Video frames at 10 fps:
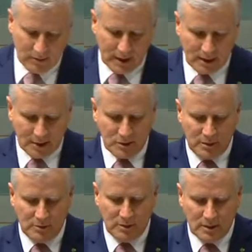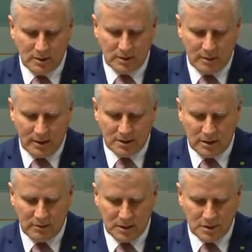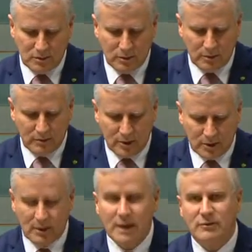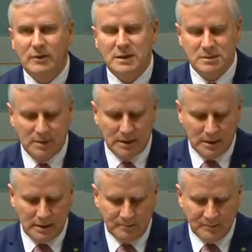regulatory burden on the maritime industry will provide greater flexibility